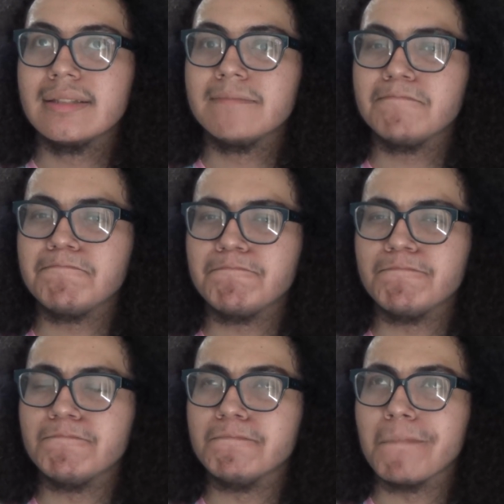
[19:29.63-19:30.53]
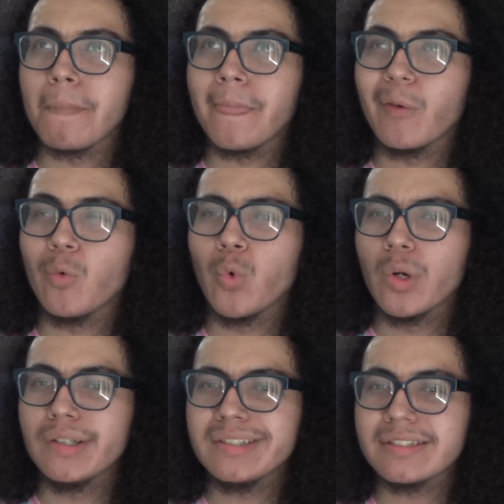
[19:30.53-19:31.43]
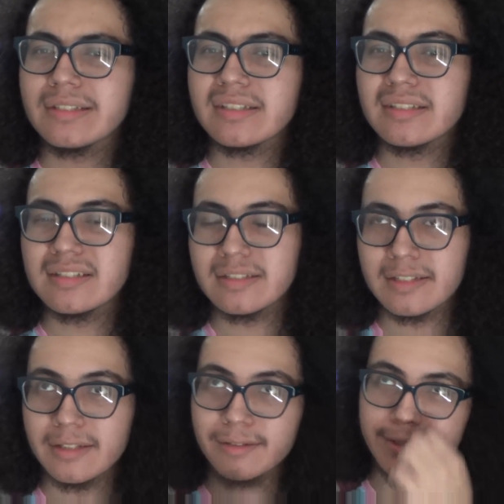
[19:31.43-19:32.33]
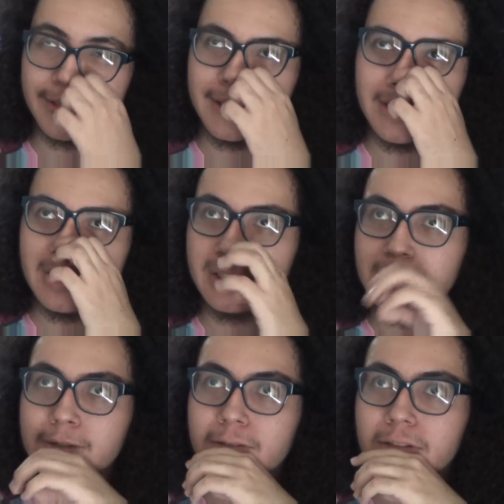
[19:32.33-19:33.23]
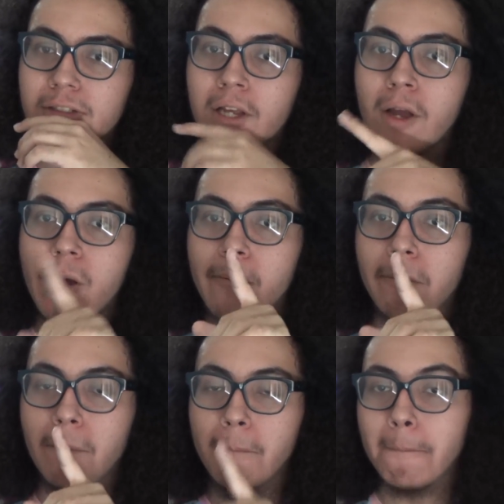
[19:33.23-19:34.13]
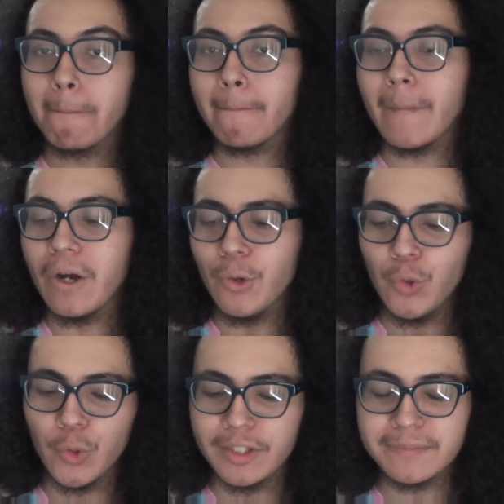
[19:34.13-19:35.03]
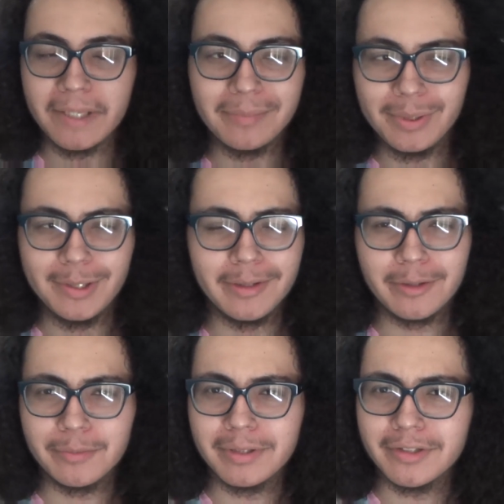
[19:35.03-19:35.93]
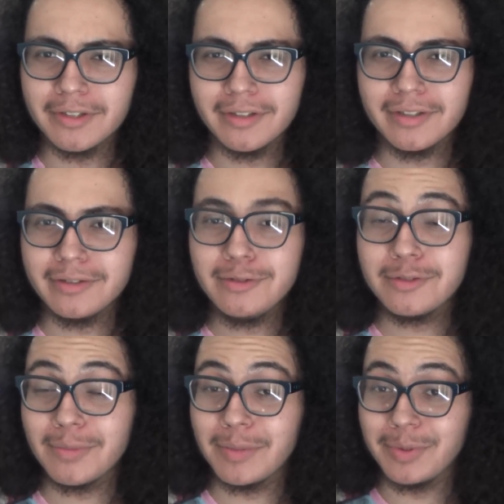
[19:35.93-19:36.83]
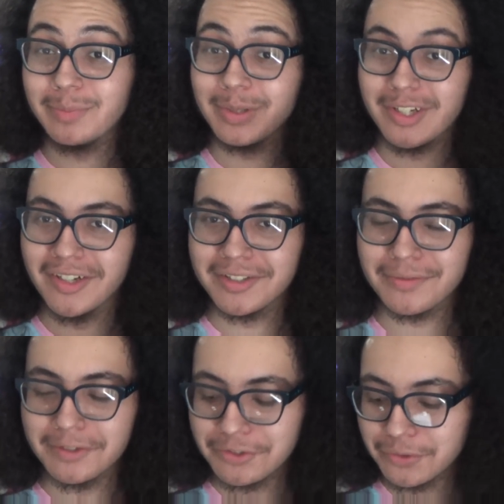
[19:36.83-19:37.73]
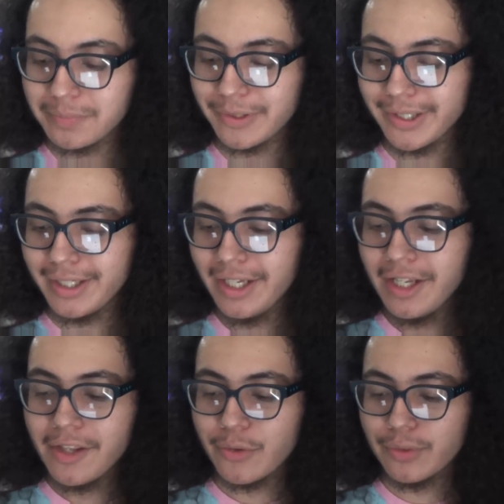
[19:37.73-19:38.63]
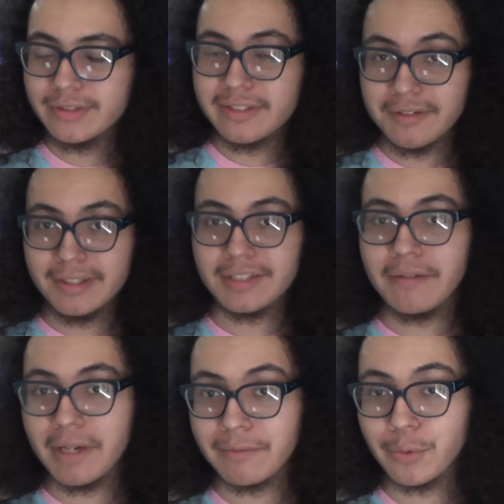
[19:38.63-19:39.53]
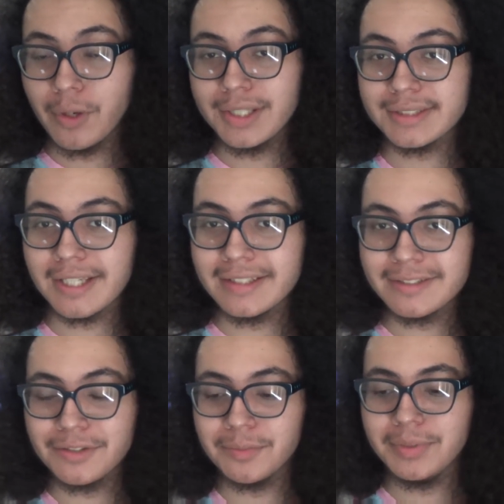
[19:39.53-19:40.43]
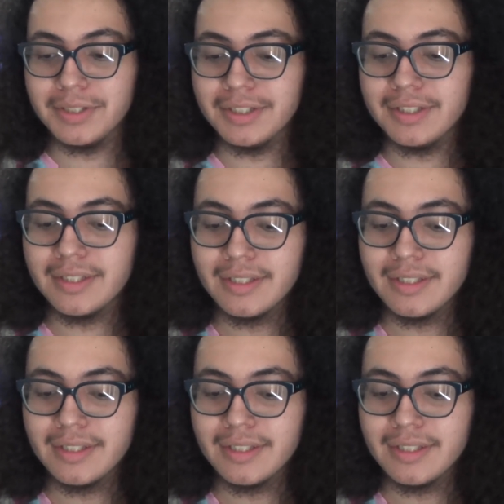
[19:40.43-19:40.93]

the worst series. Oh, this might be a bit controversial, but the worst series I've ever watched has to be,